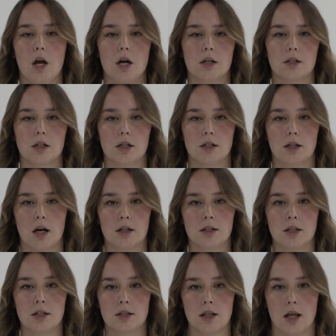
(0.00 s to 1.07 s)
To conduct
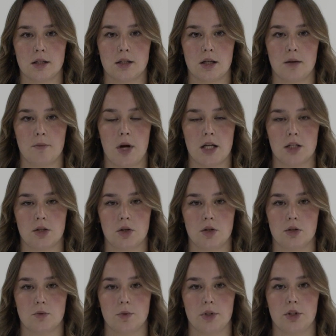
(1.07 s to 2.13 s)
this lesson, my
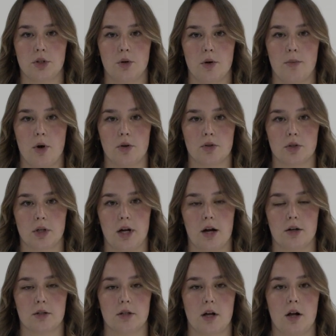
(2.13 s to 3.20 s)
students will do a poster
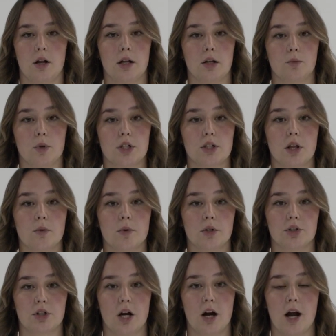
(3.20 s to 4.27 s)
carousel in which they will
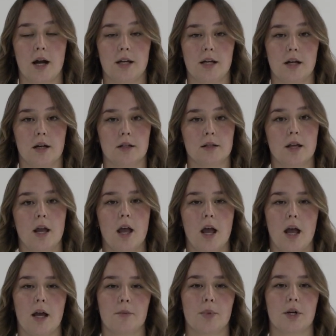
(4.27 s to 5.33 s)
share ideas
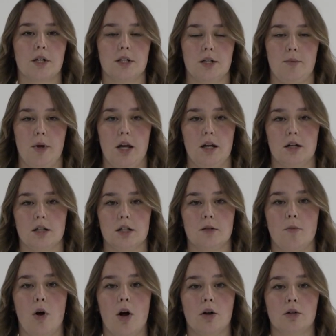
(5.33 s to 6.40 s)
and participate in a
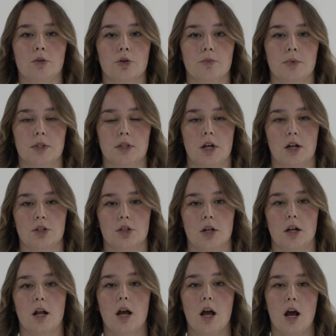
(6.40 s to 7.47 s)
small group
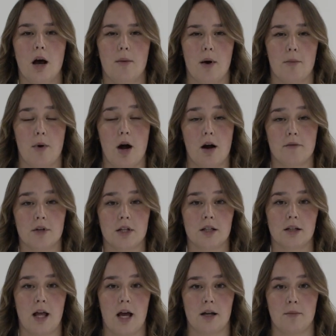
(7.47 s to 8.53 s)
discussion about poverty
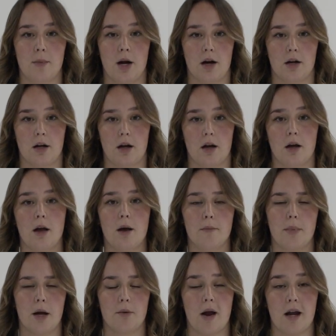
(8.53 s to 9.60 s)
in Latin America
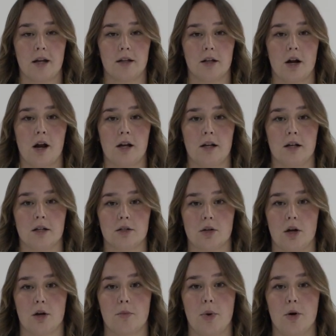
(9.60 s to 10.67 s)
by writing their ideas
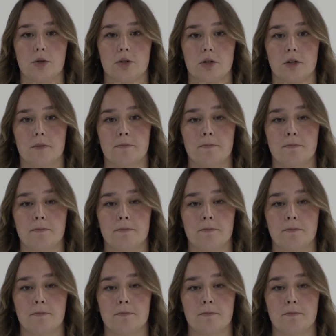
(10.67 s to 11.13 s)
on a poster.